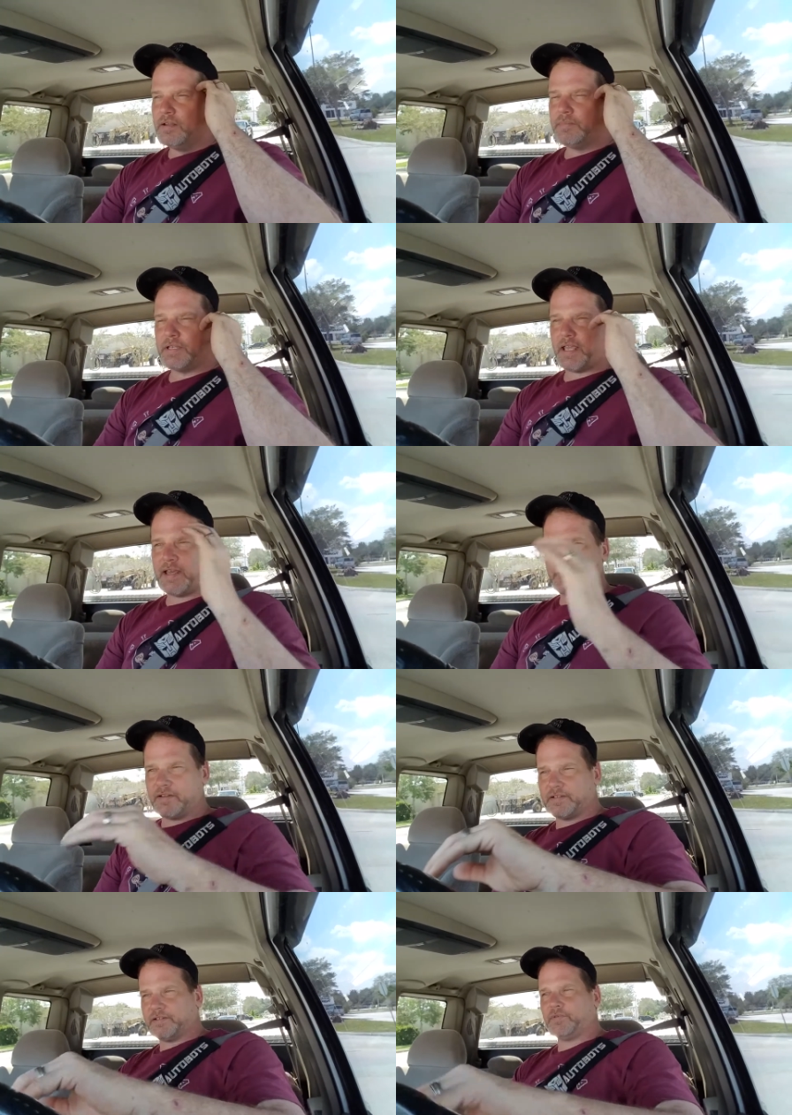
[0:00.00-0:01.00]
But yet,
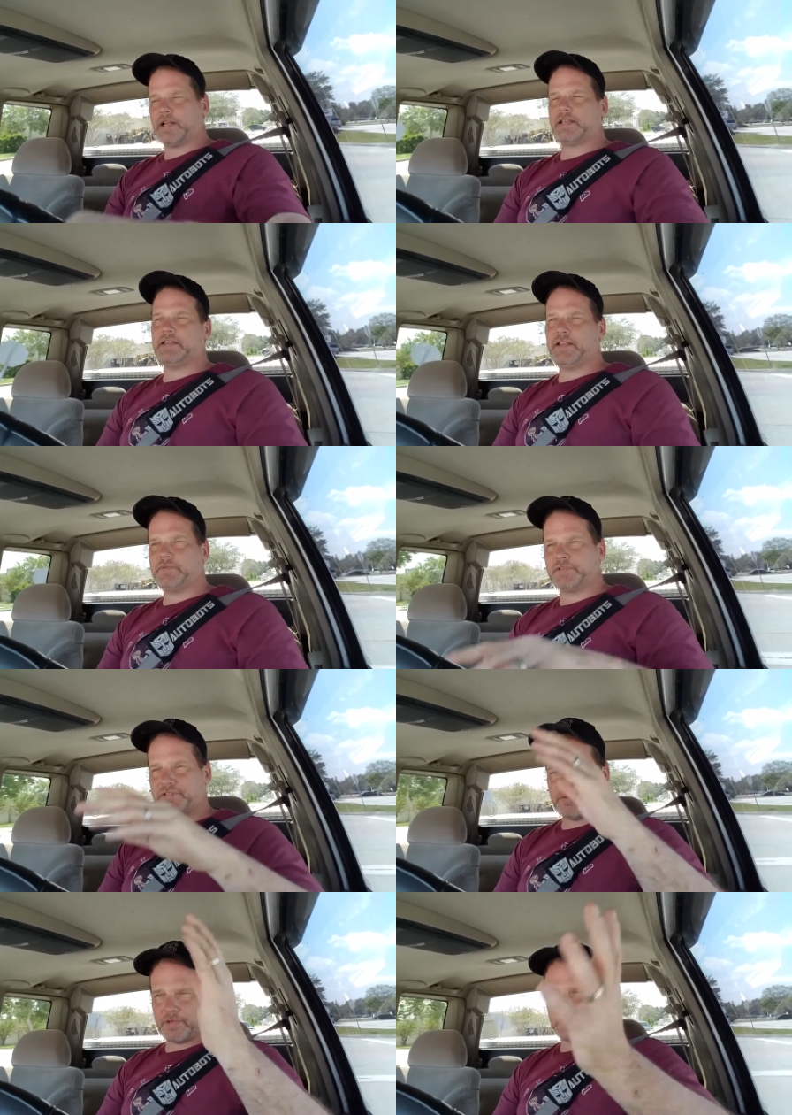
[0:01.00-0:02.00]
what I did
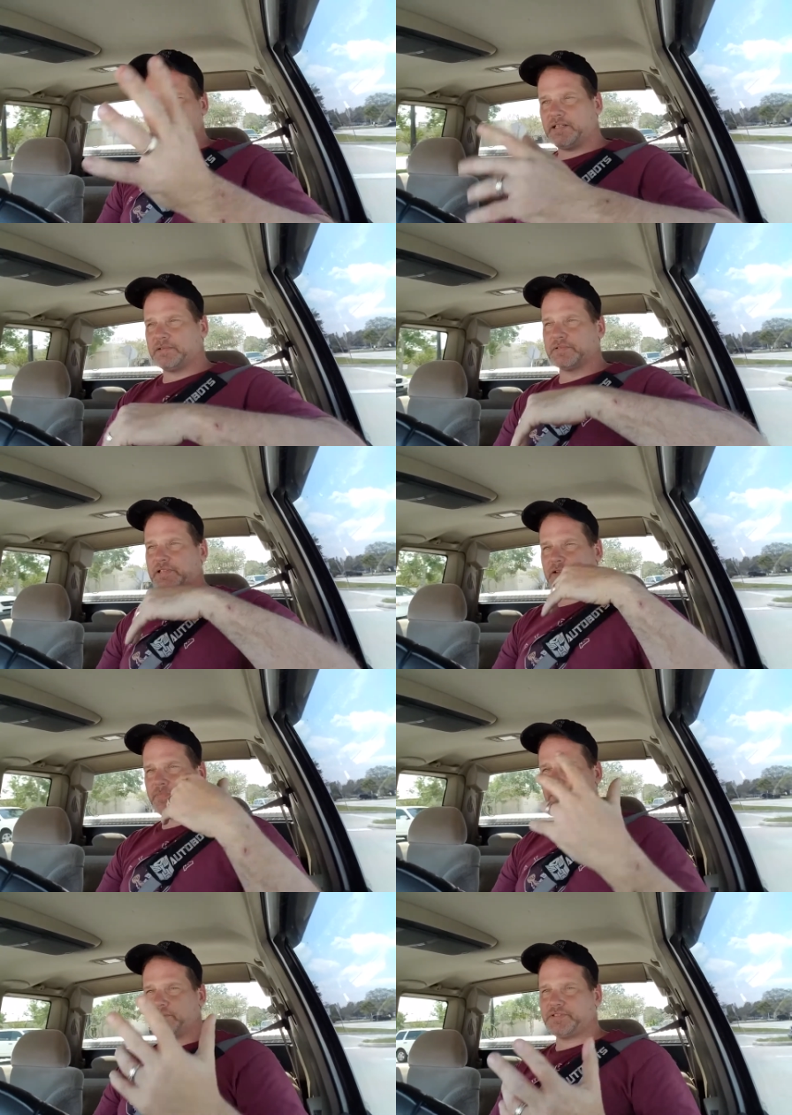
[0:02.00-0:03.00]
was I would
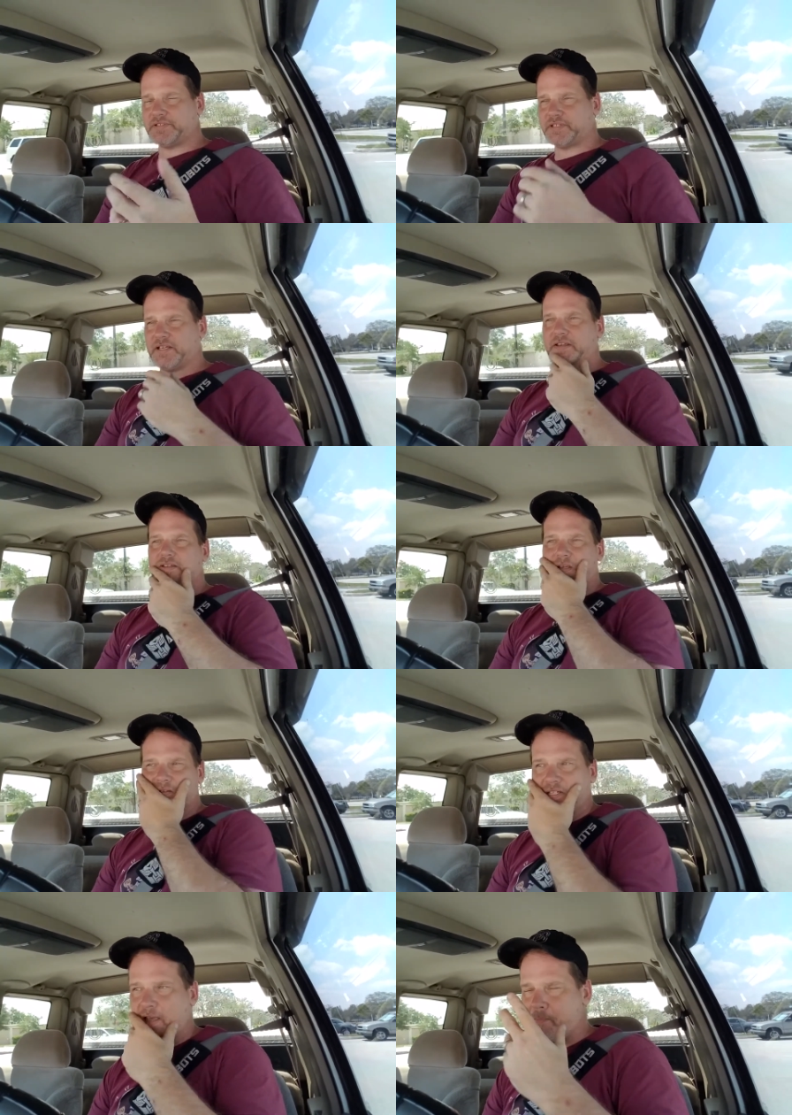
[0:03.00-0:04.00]
post these things. I
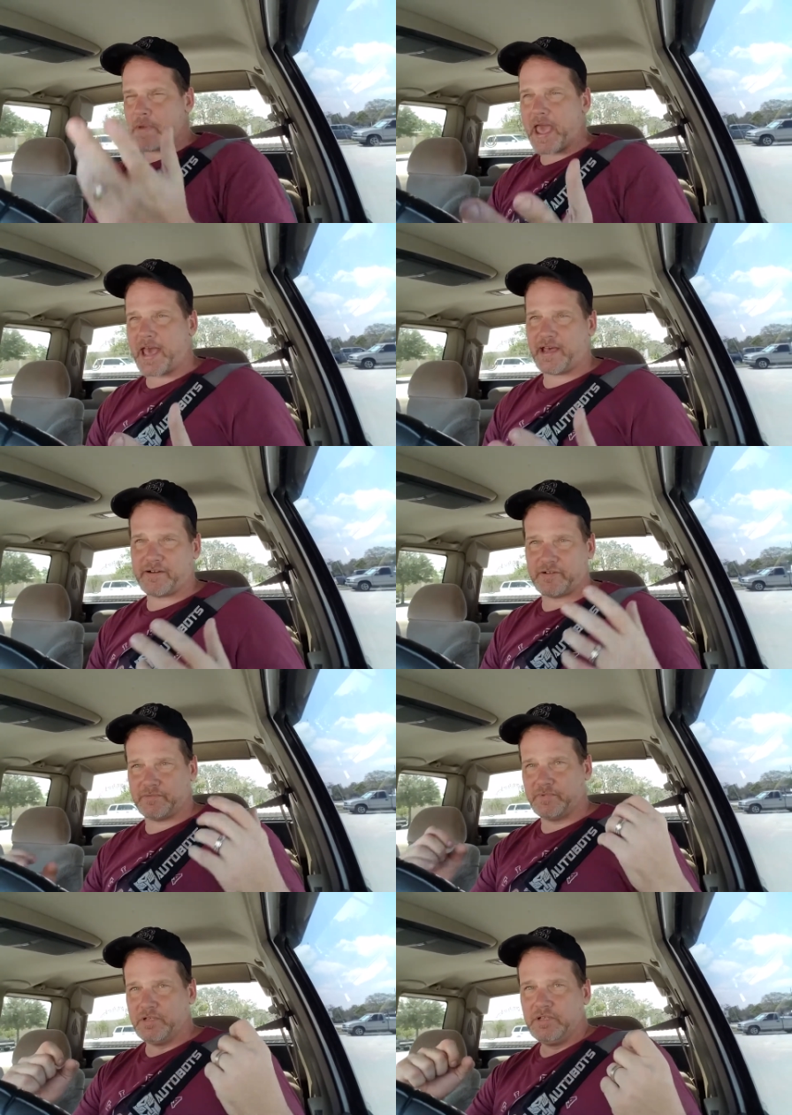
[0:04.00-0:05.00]
would say I'm mad, or
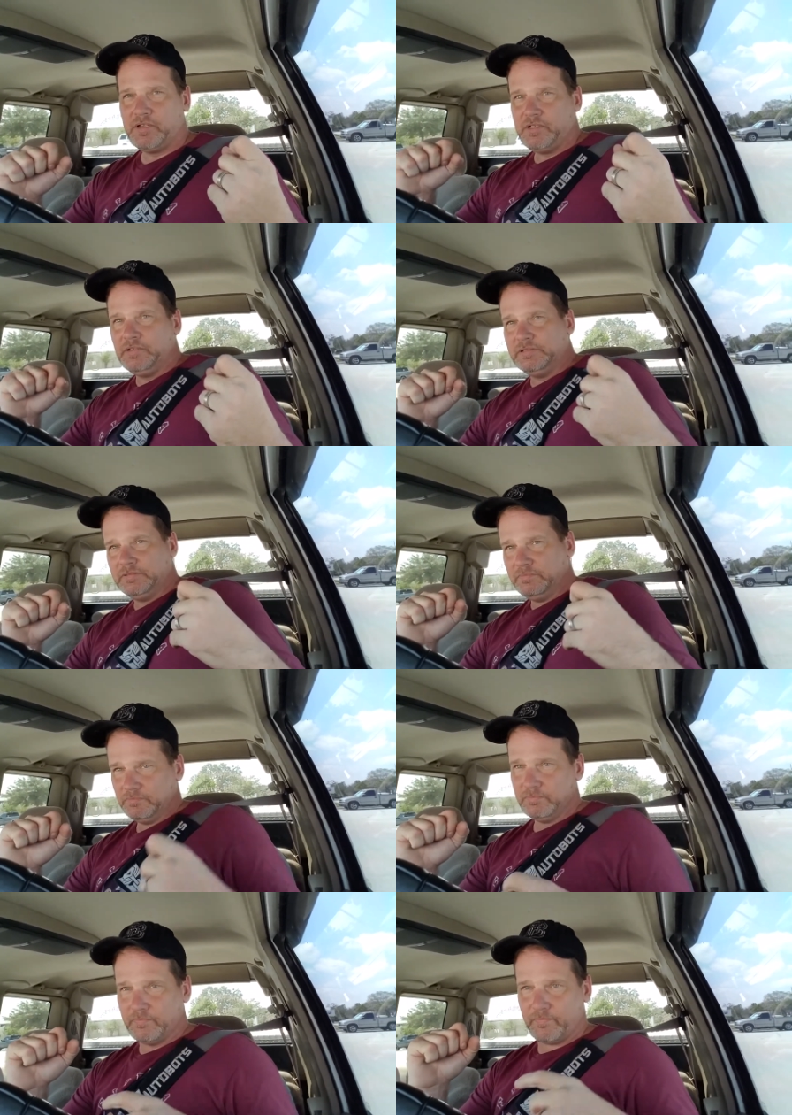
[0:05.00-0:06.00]

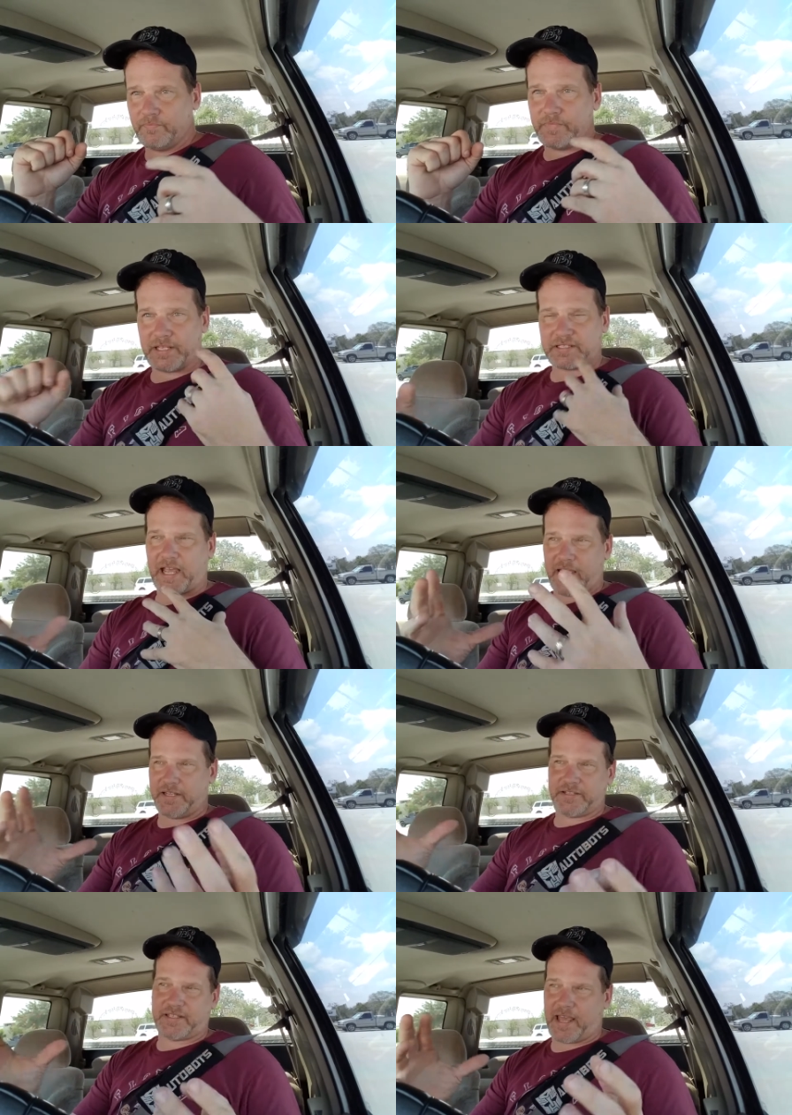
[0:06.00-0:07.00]
I'm this guy,
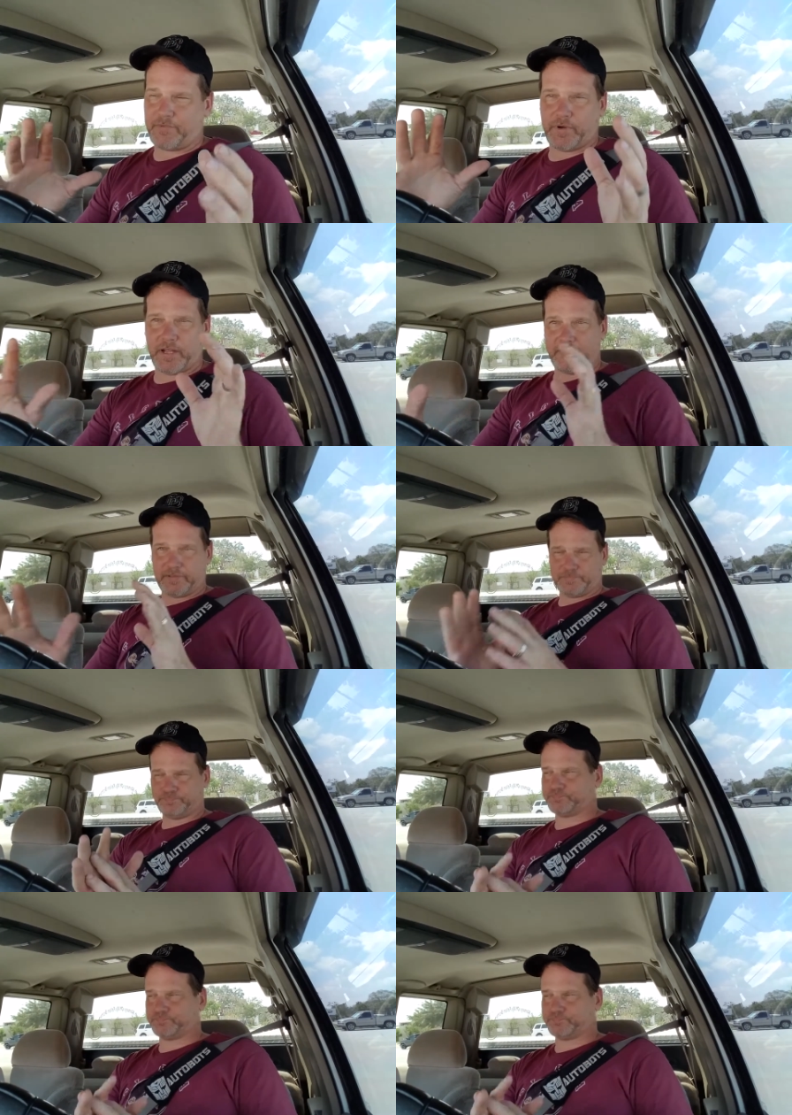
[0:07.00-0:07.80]
this, that, whatever.